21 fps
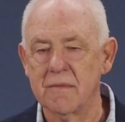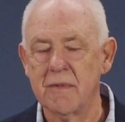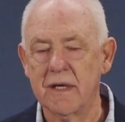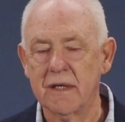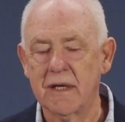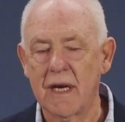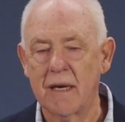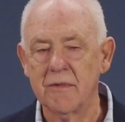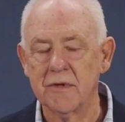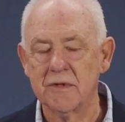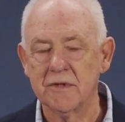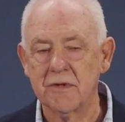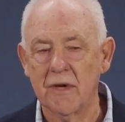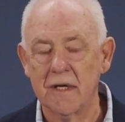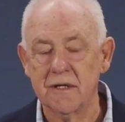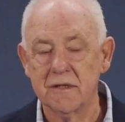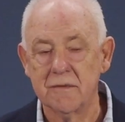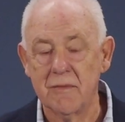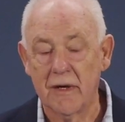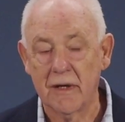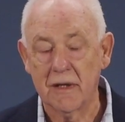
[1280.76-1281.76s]
man came to
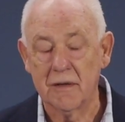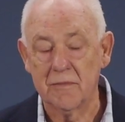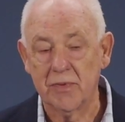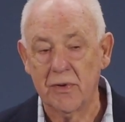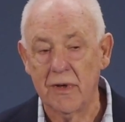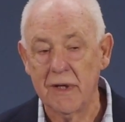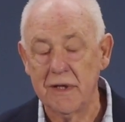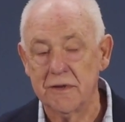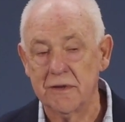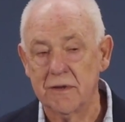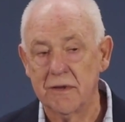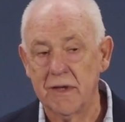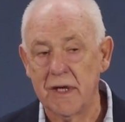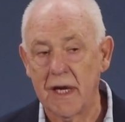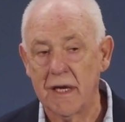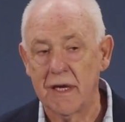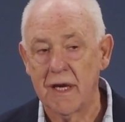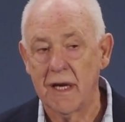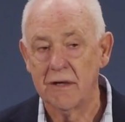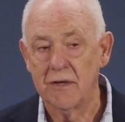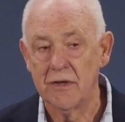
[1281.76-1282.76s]
Australia as an American preacher, and he
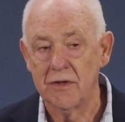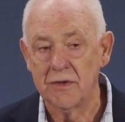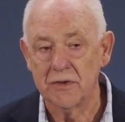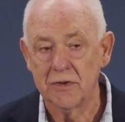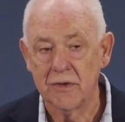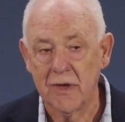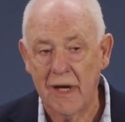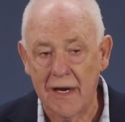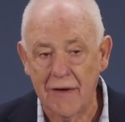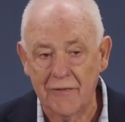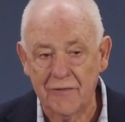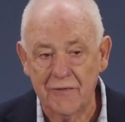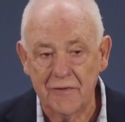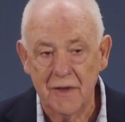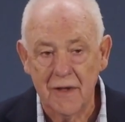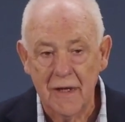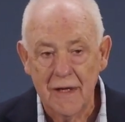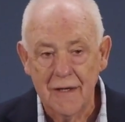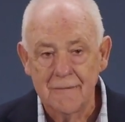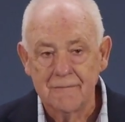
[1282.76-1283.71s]
had an unusual gift.